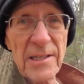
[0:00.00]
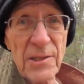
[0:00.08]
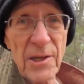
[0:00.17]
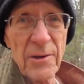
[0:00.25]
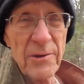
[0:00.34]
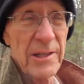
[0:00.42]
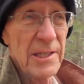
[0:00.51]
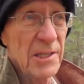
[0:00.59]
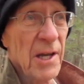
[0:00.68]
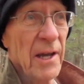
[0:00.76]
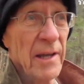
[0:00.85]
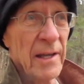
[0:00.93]
series:
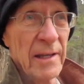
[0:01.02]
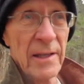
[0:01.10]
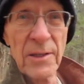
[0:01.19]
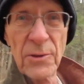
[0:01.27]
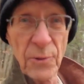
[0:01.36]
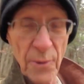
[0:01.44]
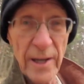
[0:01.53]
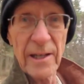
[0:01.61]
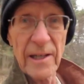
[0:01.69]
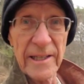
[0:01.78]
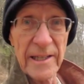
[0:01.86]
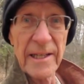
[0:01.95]

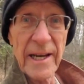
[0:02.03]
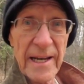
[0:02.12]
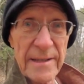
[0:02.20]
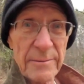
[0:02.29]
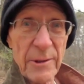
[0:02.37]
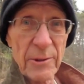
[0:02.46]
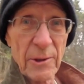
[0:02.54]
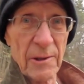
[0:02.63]
trailing an animal.